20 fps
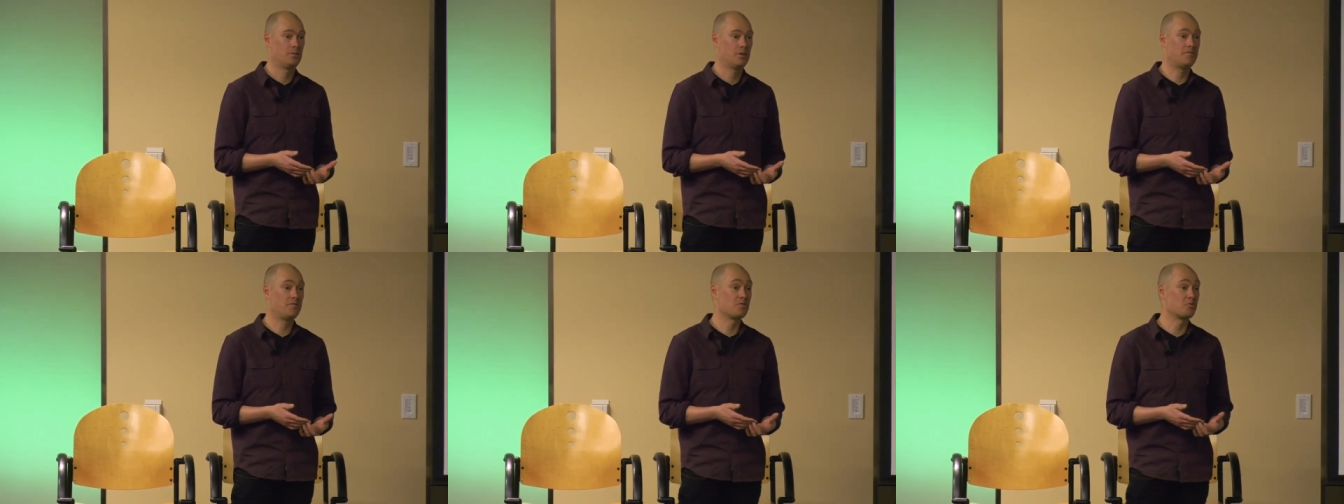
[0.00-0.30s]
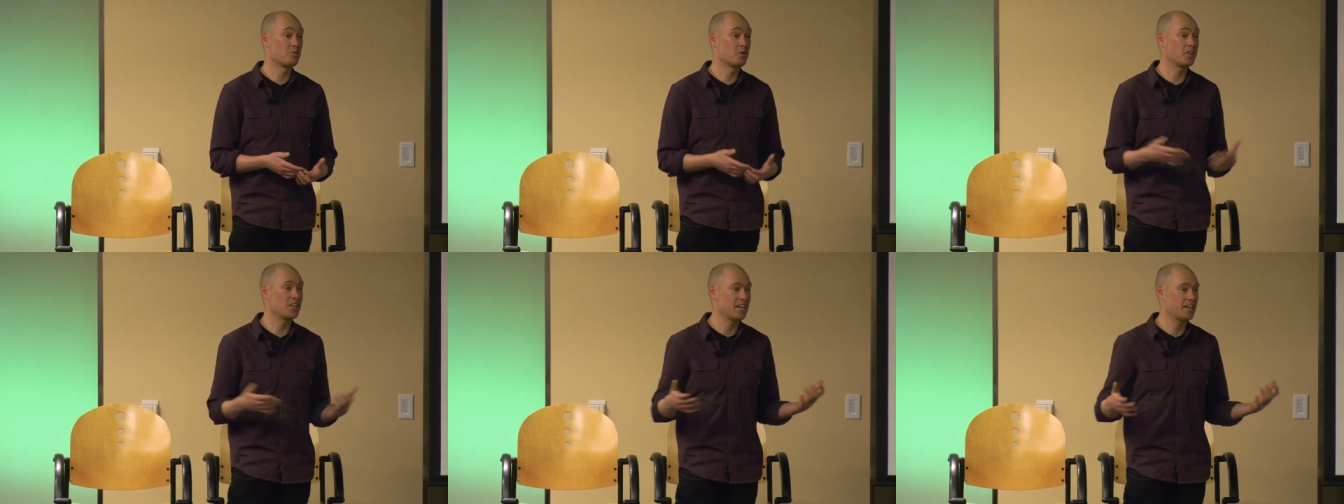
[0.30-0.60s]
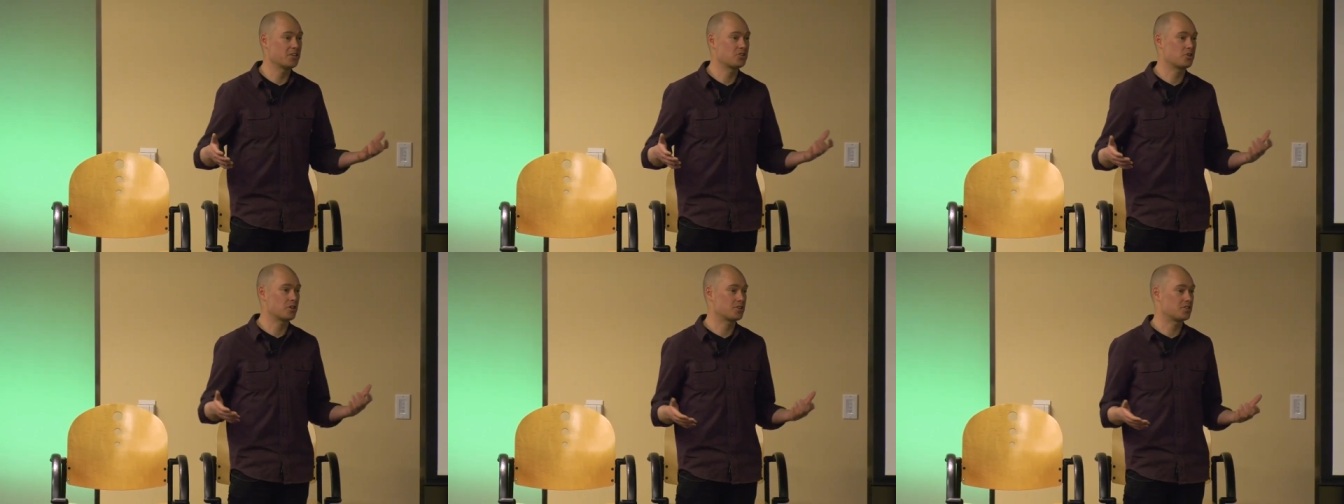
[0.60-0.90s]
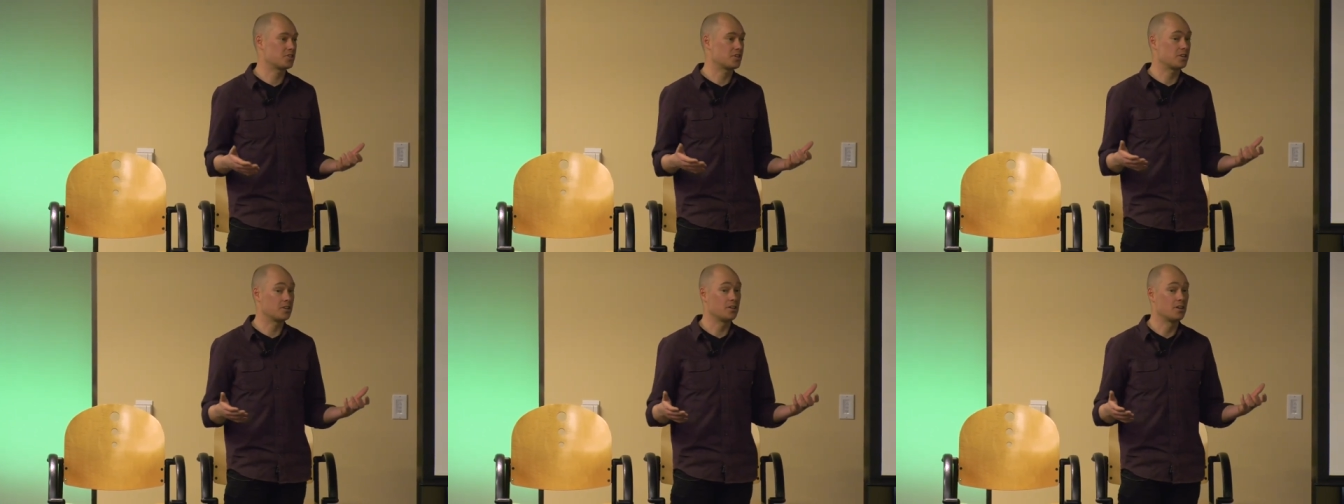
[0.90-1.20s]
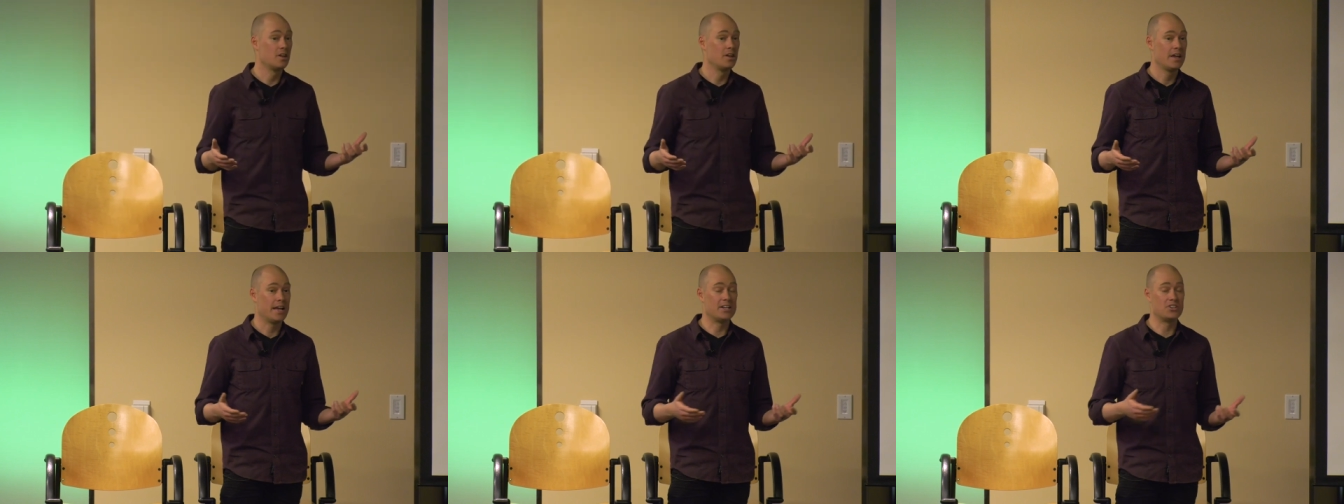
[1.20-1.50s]
if you're really interested
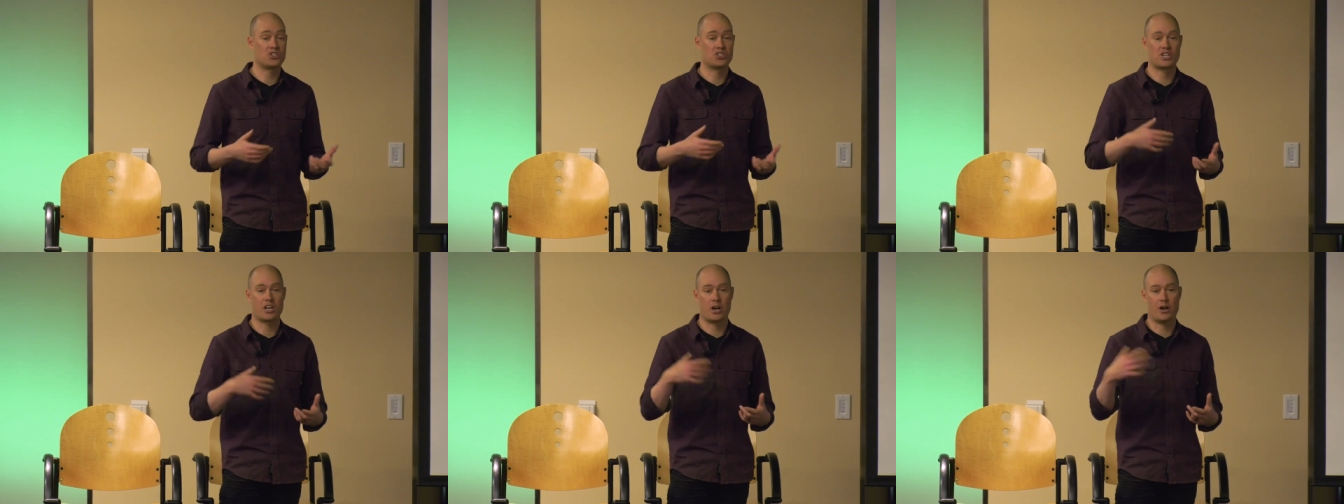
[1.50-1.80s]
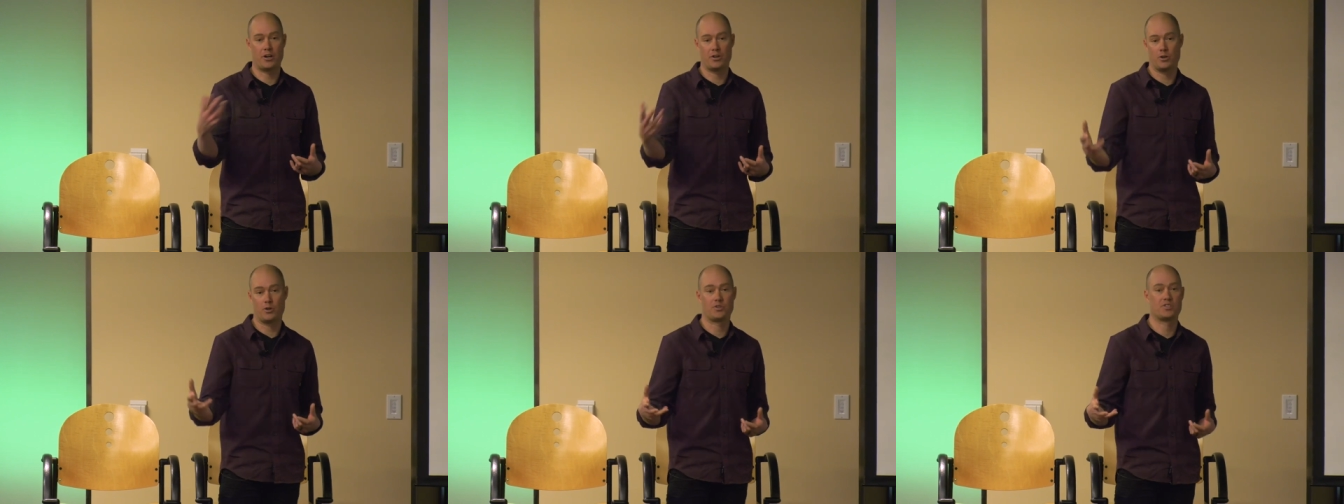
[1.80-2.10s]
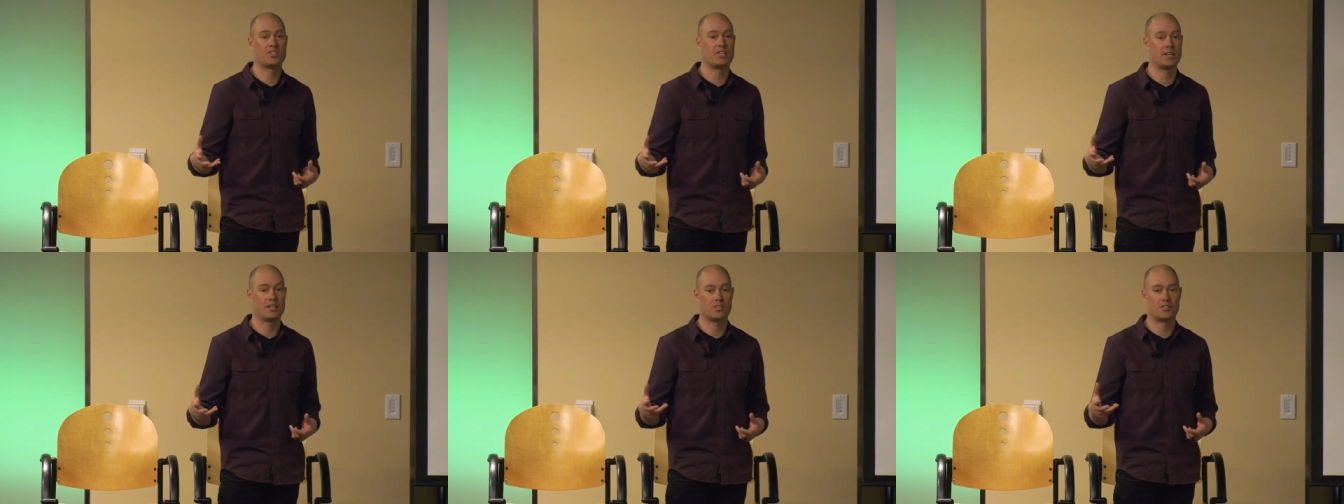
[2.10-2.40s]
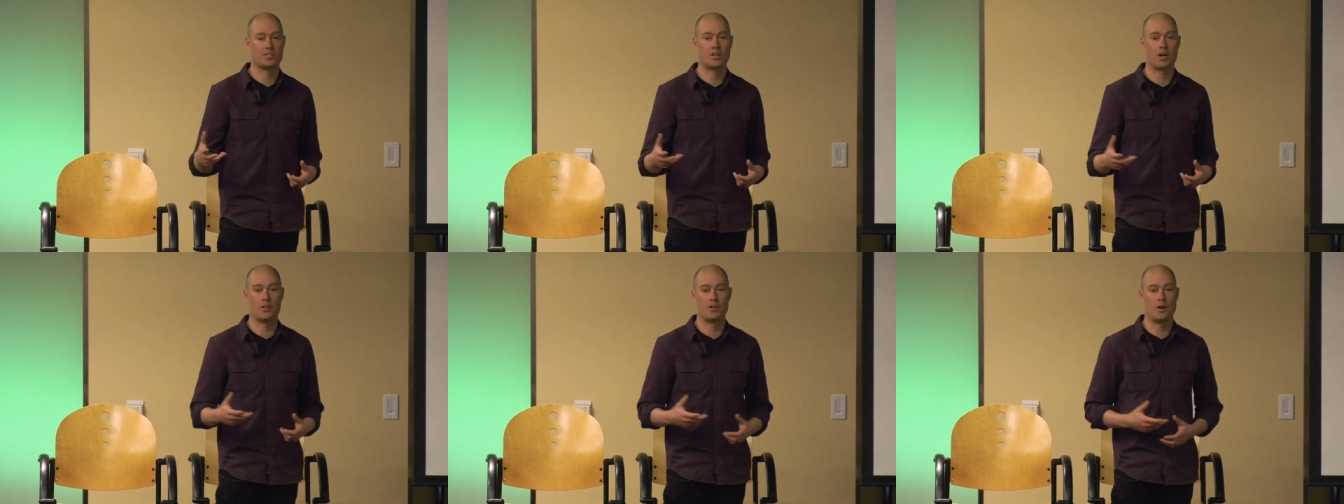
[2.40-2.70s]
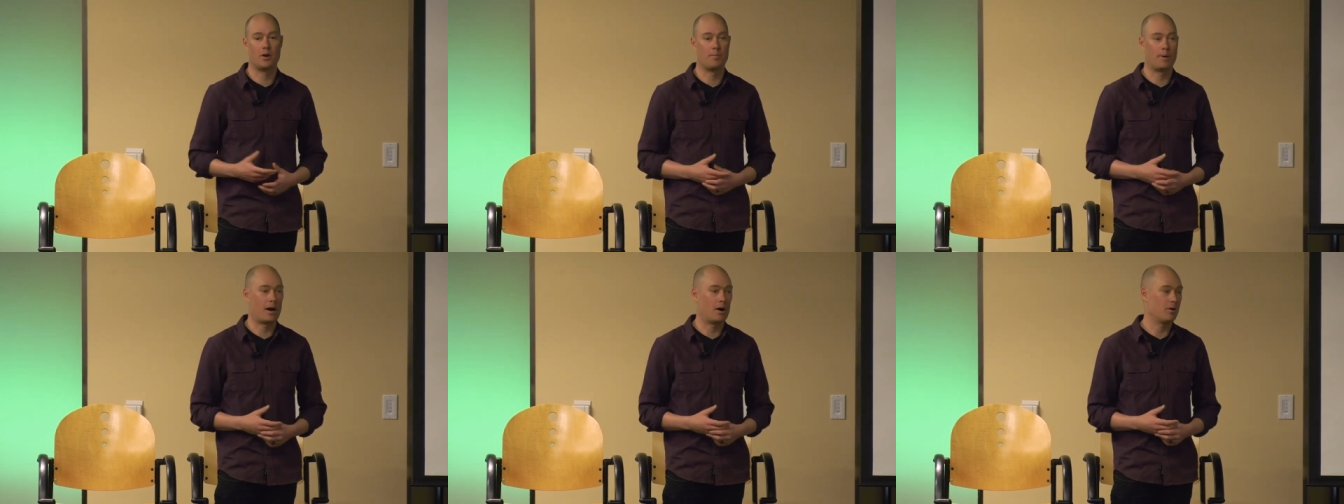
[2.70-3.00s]
in sharing those things to
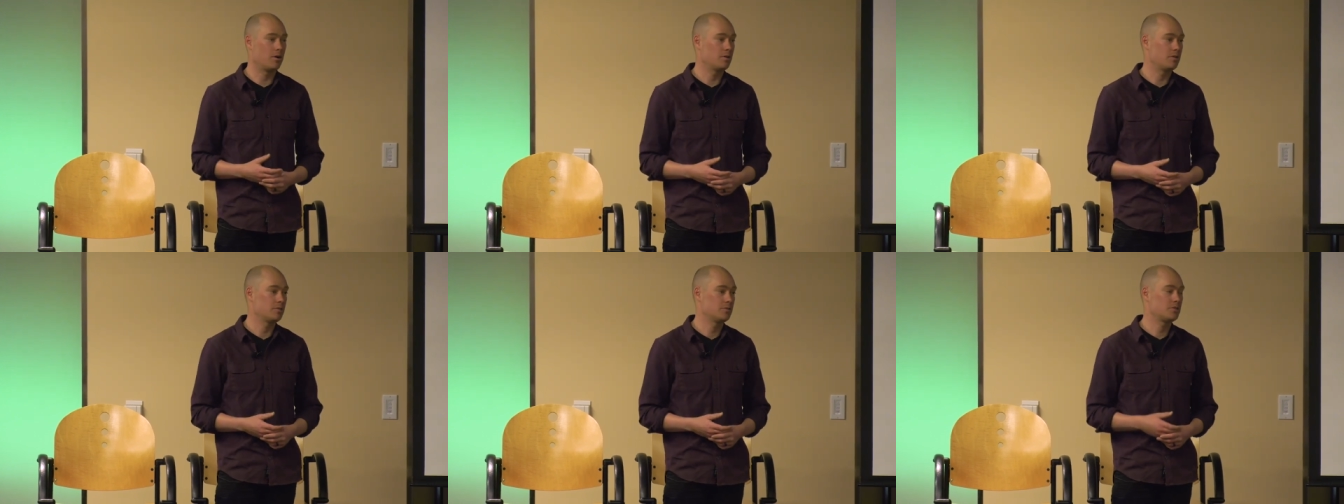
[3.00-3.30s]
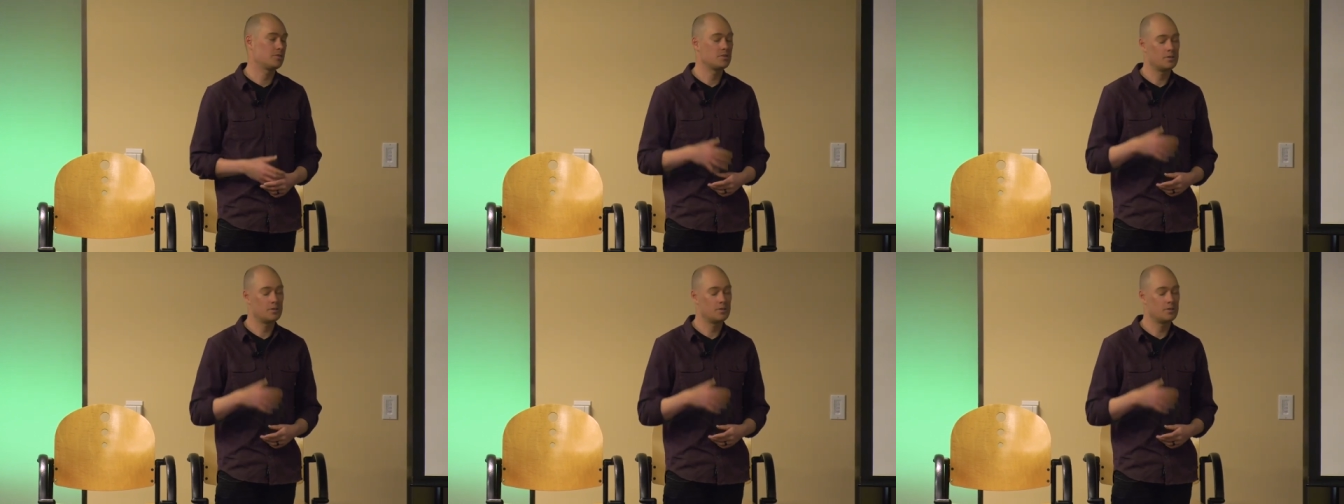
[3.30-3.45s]
about